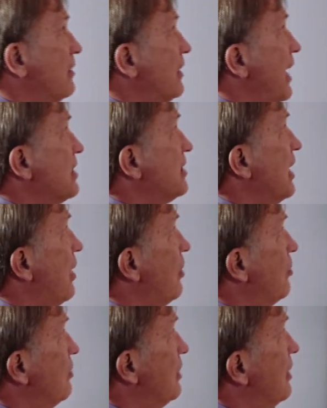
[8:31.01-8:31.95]
That's
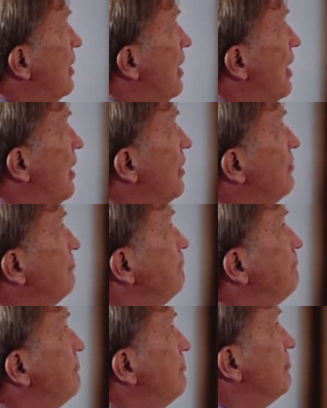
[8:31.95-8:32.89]
how
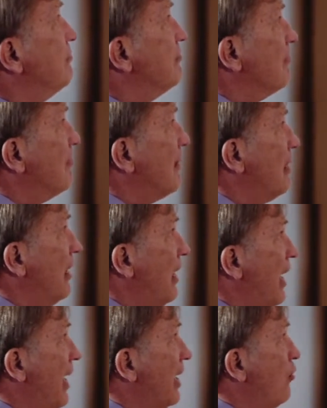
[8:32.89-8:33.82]

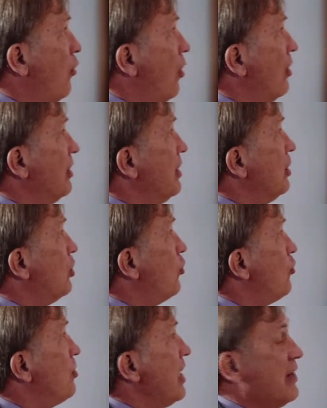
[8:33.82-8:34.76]
high-quality
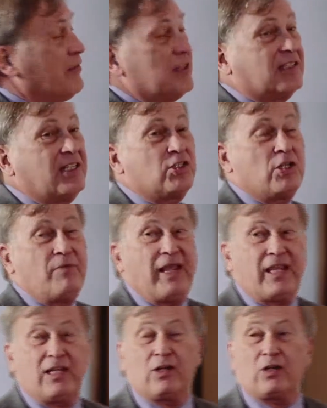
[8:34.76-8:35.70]
creative
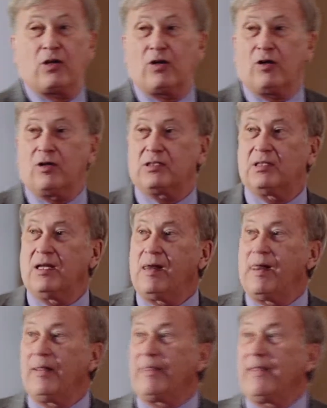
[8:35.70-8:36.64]
decision-making occurs.
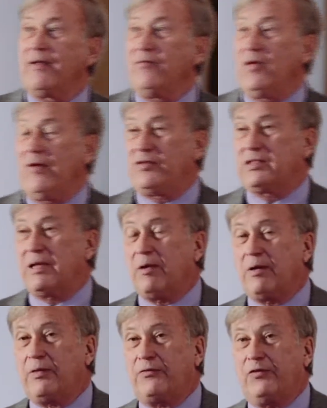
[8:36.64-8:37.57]
If
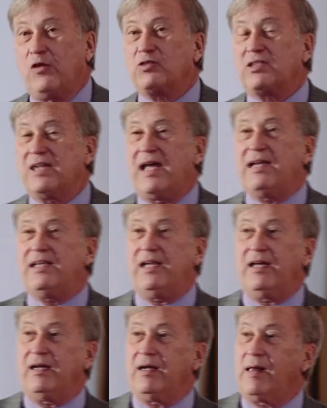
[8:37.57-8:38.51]
someone floats an
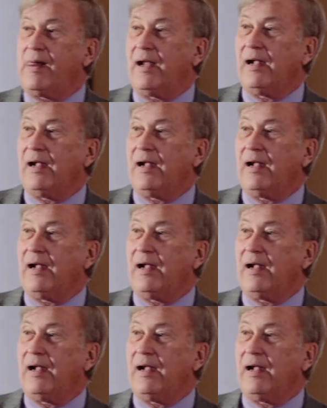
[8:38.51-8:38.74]
idea